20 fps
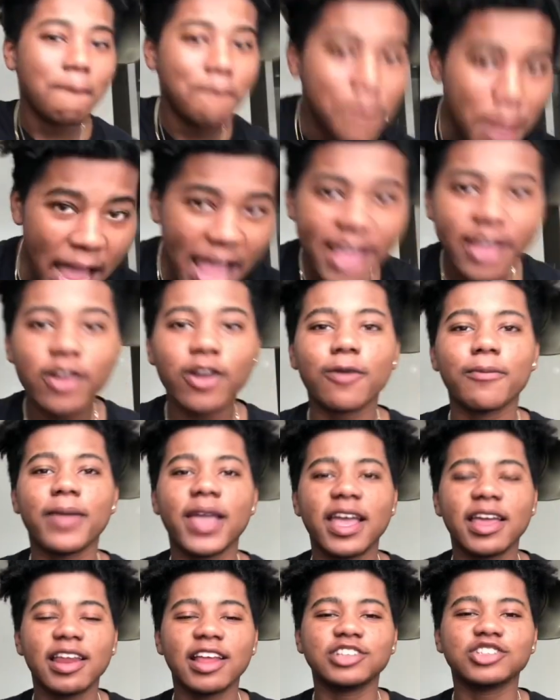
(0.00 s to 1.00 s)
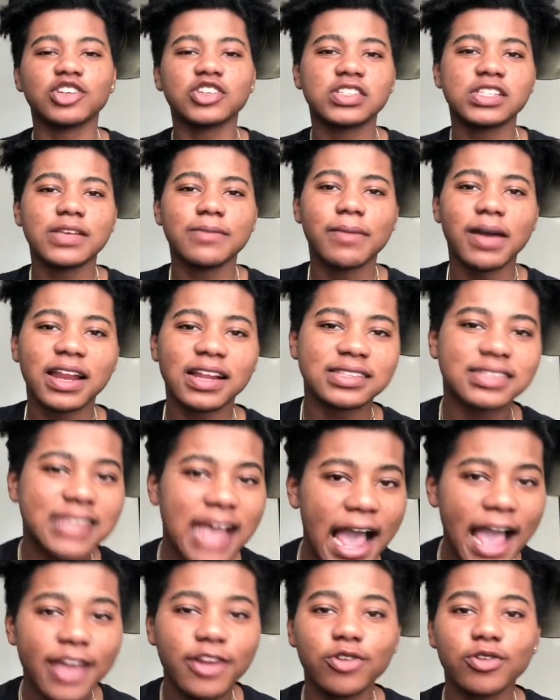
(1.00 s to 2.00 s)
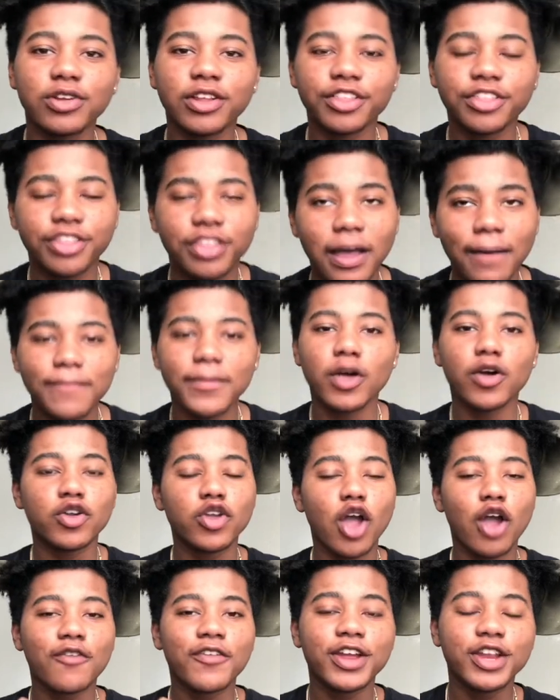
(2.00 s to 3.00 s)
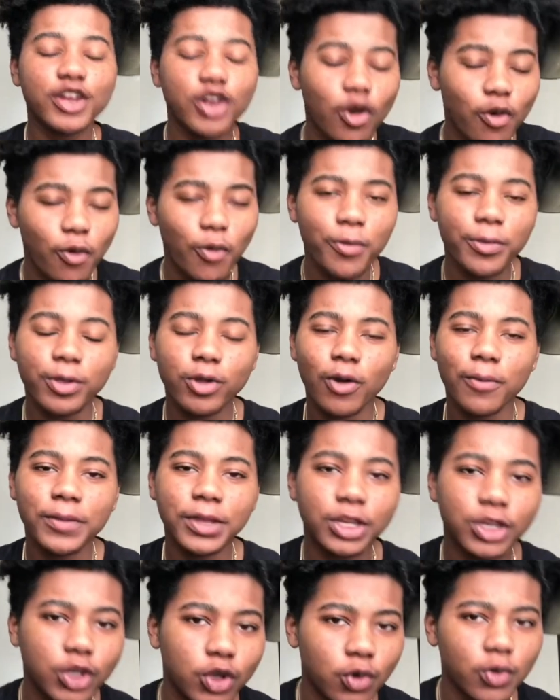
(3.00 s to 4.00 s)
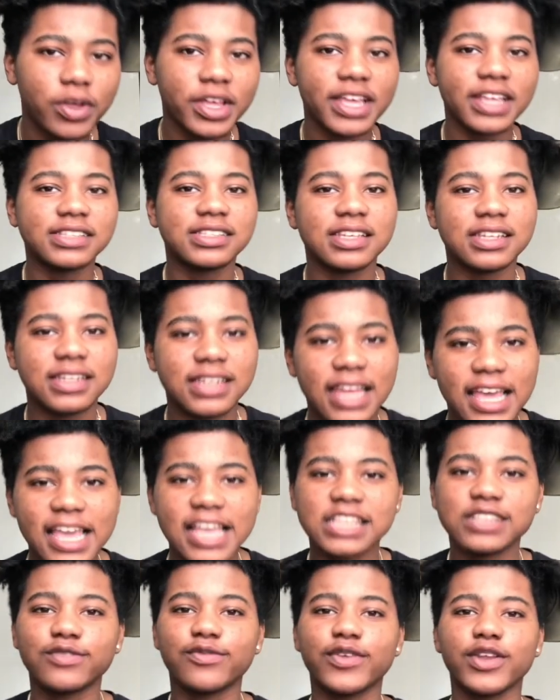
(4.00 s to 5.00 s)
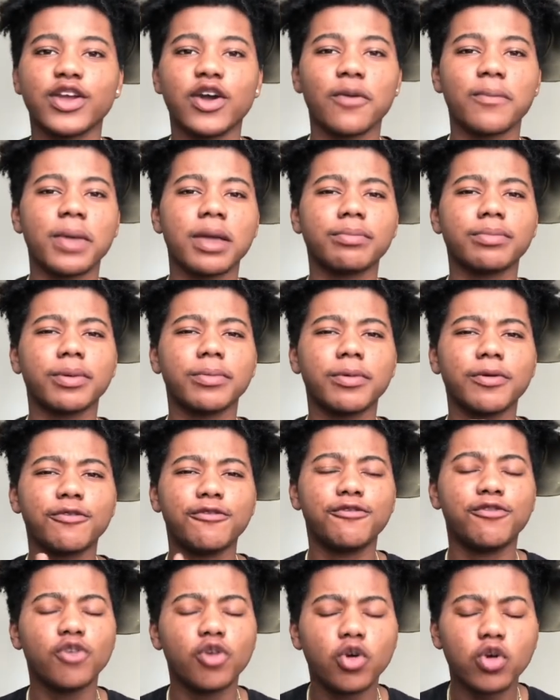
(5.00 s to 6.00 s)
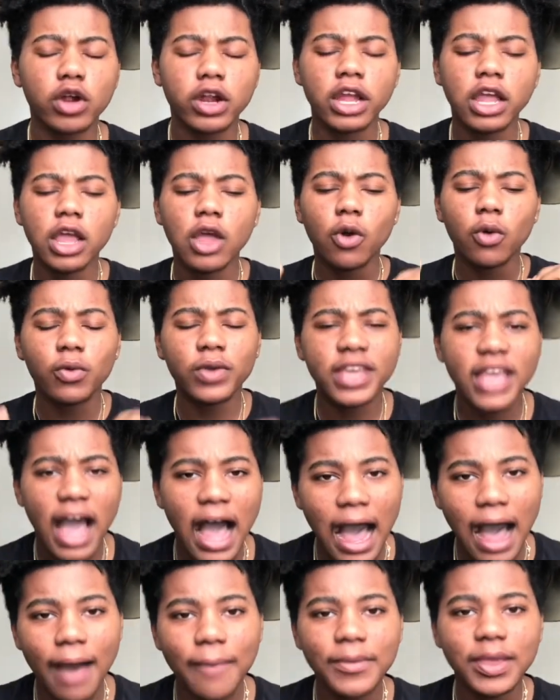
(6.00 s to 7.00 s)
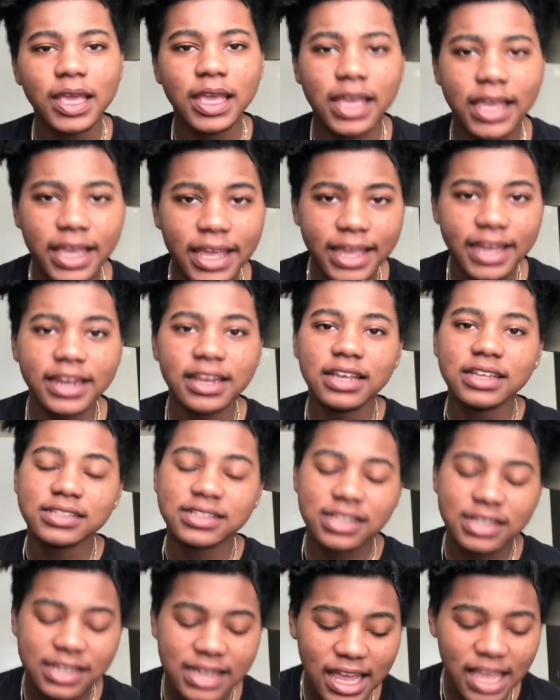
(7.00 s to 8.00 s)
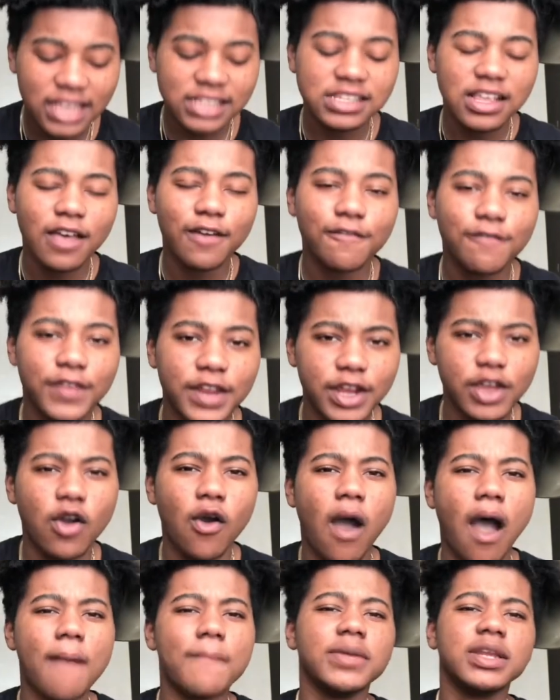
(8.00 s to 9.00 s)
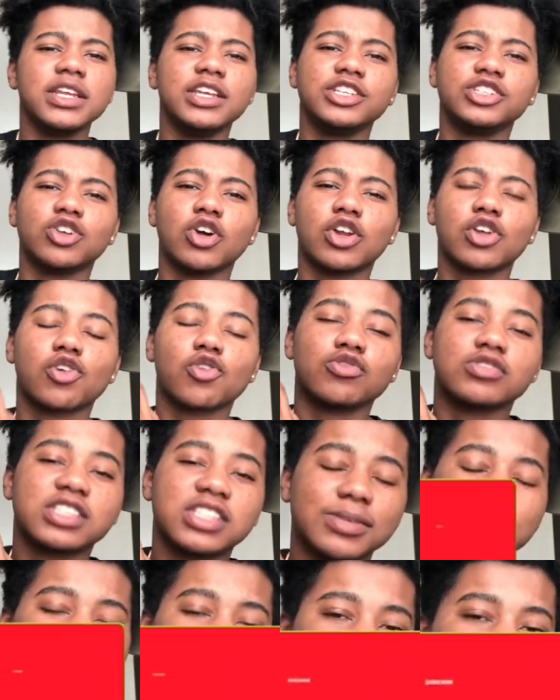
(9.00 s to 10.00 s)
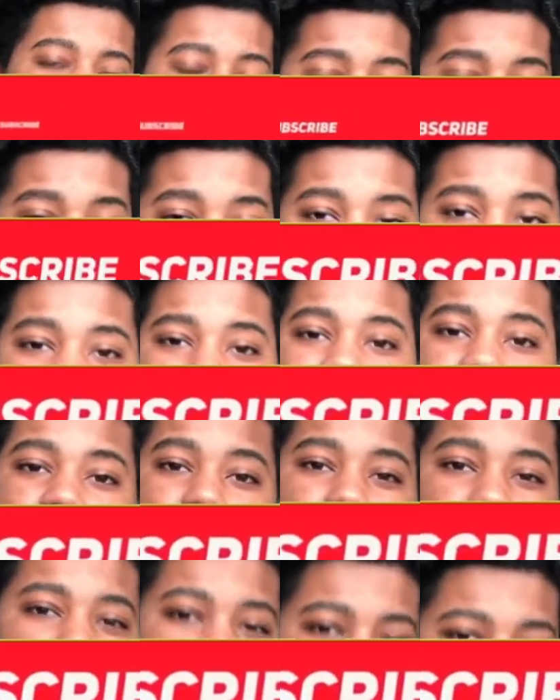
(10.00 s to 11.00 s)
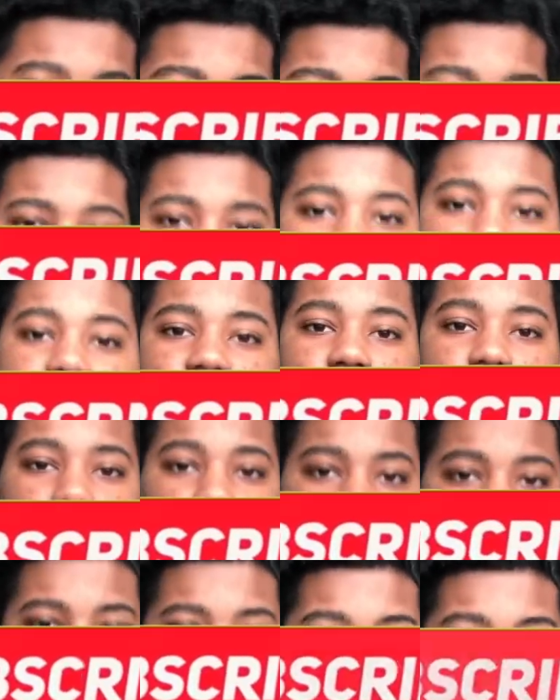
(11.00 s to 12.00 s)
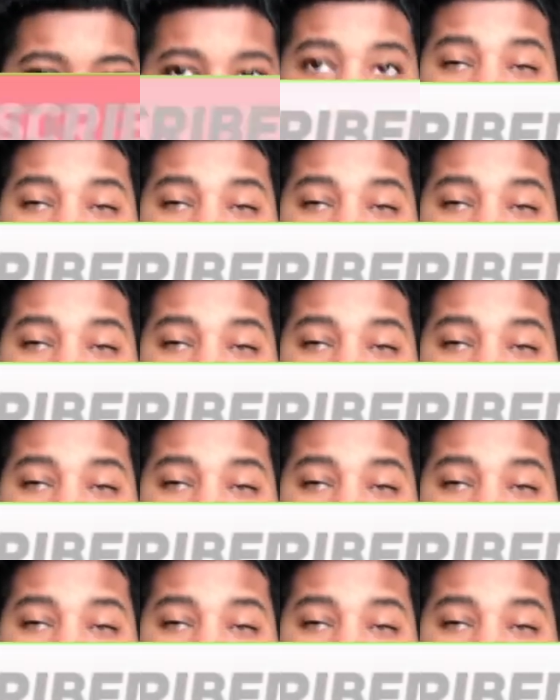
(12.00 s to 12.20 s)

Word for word: banger, man. As y'all seen by the title and the thumbnail, you already know what we're gonna be doing in today's video, man. But before we hop in today's video, I'm gonna need y'all to go subscribe, subscribe, subscribe,